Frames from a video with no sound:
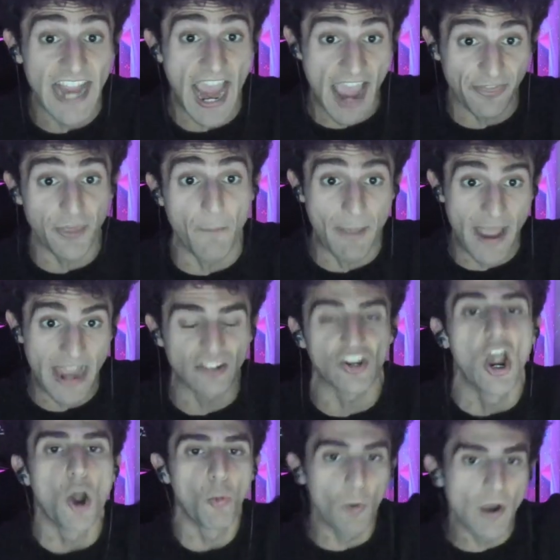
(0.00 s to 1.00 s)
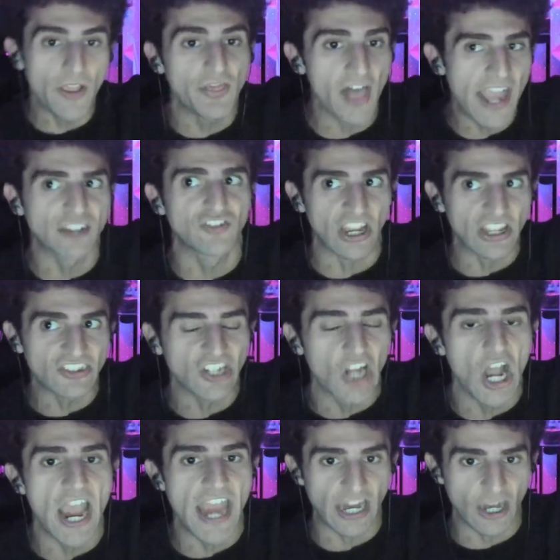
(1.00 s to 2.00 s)
at the bench with like
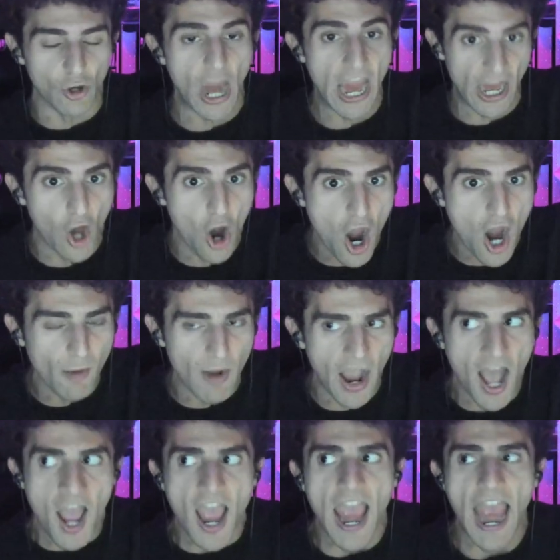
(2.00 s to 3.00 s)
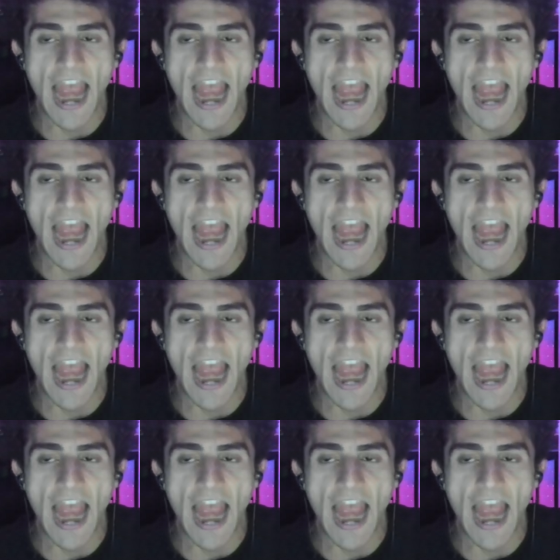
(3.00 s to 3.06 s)
Jessica and and Kara,